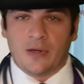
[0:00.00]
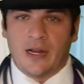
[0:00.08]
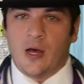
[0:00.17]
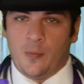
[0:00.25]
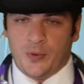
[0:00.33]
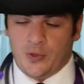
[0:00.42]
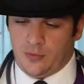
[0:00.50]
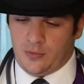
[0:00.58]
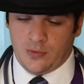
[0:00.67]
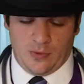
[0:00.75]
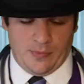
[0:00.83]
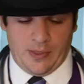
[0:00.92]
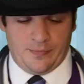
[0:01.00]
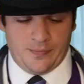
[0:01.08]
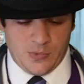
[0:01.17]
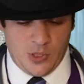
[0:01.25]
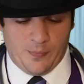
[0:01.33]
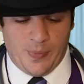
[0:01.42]
I'm going to help you, all
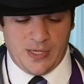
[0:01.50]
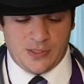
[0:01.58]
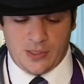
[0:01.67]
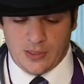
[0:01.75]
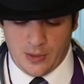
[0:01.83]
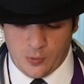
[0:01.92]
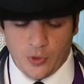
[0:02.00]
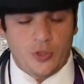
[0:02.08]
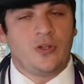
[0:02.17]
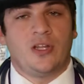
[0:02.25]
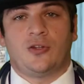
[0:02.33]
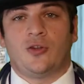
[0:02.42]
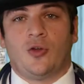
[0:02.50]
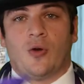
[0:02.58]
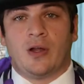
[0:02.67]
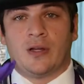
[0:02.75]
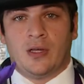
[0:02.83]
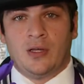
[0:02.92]
right? So, basically, what you need to
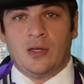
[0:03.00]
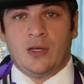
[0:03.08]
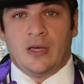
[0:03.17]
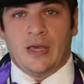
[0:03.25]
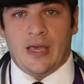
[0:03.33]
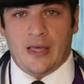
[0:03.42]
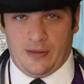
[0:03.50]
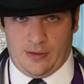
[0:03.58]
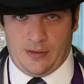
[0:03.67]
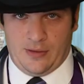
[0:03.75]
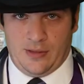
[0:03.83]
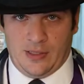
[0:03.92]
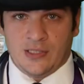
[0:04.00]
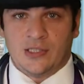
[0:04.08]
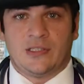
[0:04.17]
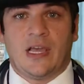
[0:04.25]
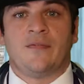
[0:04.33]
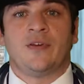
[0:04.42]
do,
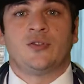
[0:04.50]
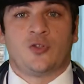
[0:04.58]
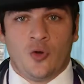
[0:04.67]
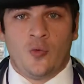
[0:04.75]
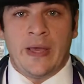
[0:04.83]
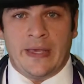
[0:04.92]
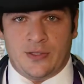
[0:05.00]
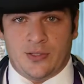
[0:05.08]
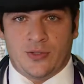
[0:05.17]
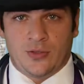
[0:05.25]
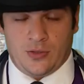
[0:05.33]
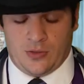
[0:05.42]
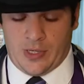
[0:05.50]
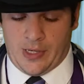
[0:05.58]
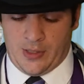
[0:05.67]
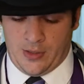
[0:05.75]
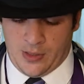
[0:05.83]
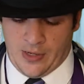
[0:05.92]
this is every 2 weeks,
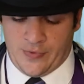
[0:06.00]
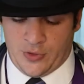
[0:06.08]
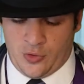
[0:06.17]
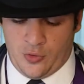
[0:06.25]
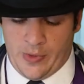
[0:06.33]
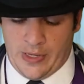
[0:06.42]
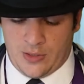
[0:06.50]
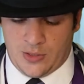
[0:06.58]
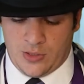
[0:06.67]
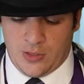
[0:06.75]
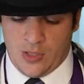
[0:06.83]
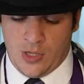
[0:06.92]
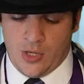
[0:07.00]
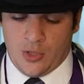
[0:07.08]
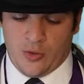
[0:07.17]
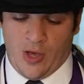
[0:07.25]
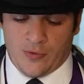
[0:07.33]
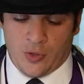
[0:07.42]
okay? Every 2 weeks,
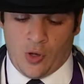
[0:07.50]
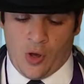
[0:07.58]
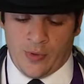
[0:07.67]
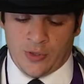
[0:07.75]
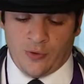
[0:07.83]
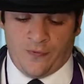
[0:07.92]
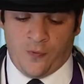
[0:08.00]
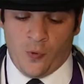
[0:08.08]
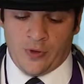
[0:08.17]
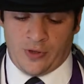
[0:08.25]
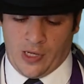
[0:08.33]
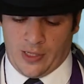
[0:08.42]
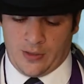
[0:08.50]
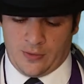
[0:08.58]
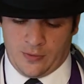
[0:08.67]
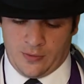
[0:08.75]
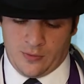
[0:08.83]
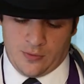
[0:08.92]
you have to go into
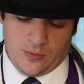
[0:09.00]
Fortnite,